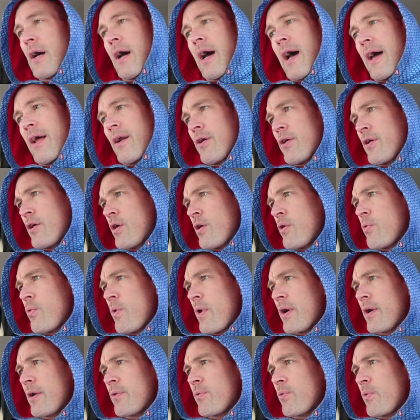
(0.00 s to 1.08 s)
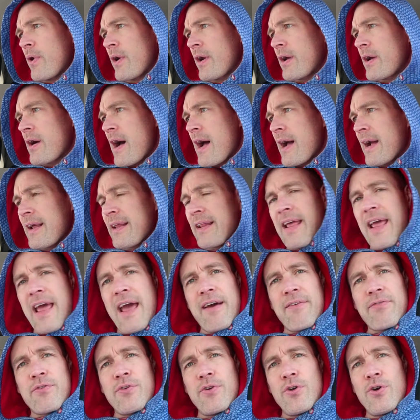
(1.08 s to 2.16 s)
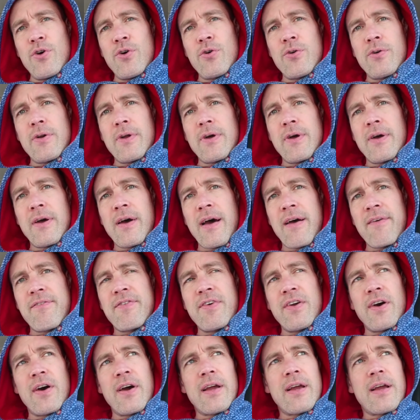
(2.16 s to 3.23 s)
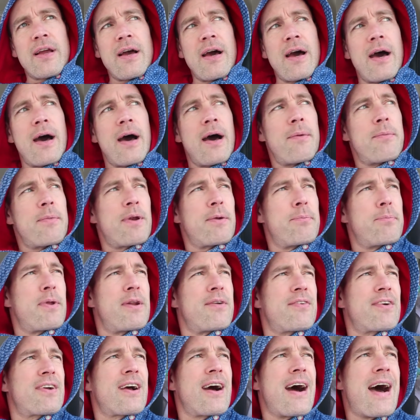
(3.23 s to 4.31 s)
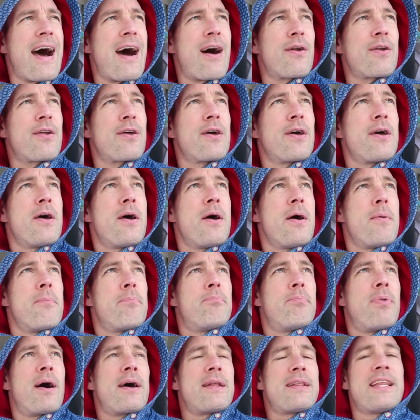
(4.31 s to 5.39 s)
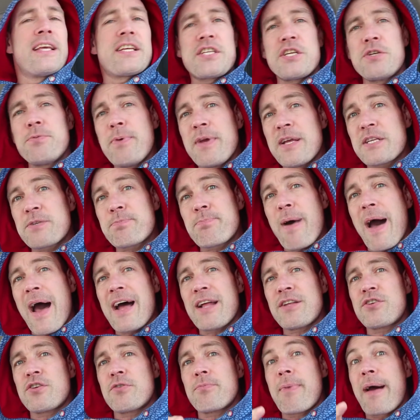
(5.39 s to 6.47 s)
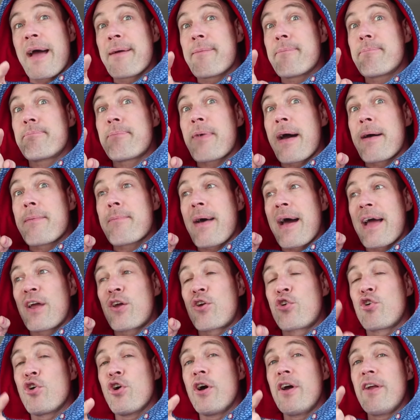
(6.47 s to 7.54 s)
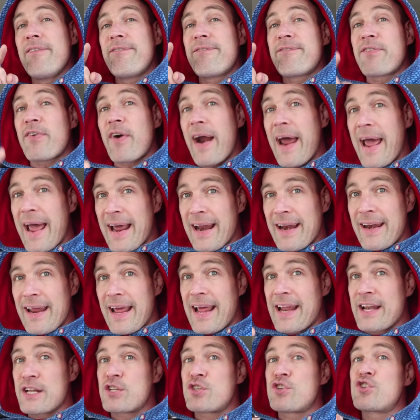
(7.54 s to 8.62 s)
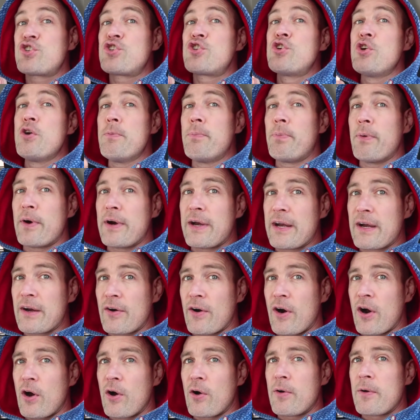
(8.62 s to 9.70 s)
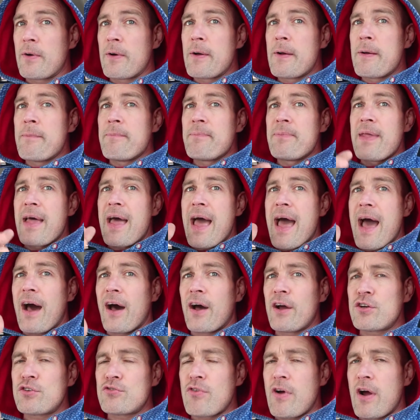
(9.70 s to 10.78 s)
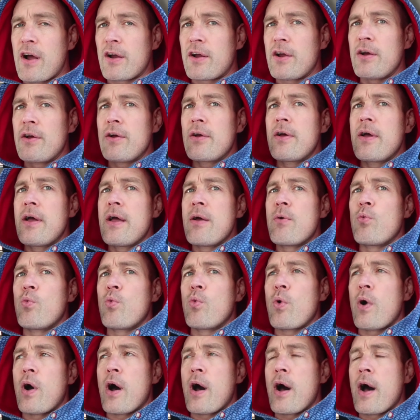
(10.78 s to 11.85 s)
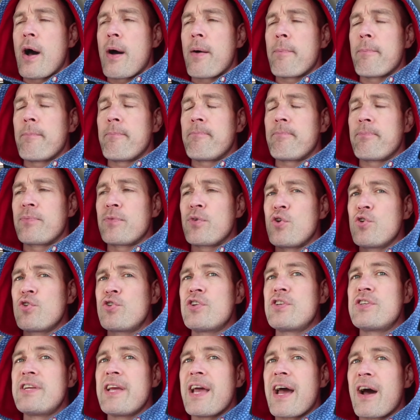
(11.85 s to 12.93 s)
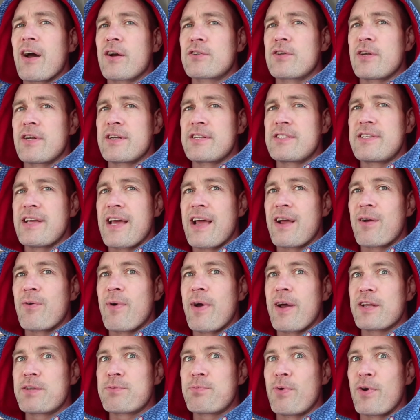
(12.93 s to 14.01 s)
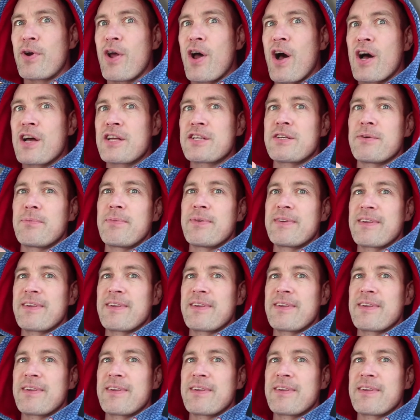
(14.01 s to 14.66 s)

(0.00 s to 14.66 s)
I don't know, one one o'clock in the afternoon. I feel like uh, I'm in a bit of a cloud. But this is being sponsored by, by my good friend and superhero, Alex Tronka. Um, you should see Alex on a Segway. It's pretty awesome.